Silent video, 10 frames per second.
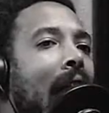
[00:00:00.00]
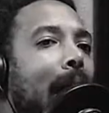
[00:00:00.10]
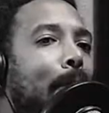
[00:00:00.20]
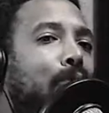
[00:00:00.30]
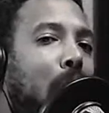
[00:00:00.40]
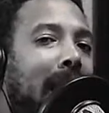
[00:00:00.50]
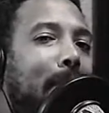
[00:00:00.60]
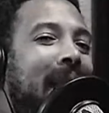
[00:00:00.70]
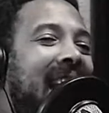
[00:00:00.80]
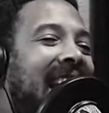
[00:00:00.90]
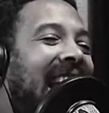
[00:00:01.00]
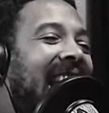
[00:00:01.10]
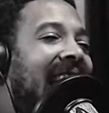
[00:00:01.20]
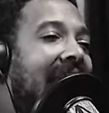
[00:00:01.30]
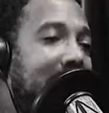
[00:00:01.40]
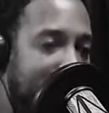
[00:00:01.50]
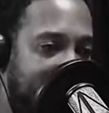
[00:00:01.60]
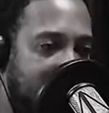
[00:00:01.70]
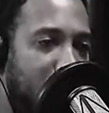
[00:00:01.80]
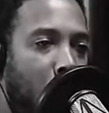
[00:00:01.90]
and trying to be in
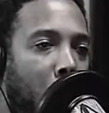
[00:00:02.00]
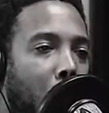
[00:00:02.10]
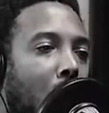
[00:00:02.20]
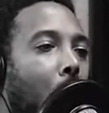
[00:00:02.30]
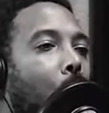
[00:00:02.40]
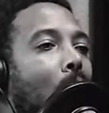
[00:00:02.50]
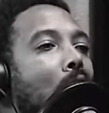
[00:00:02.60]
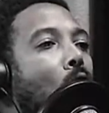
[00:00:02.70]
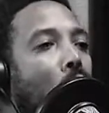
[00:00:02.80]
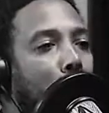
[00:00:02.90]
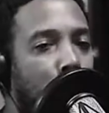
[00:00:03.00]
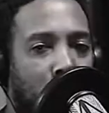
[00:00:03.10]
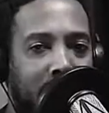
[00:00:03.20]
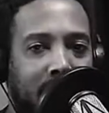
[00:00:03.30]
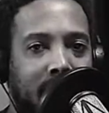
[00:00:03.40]
alignment with what we are doing.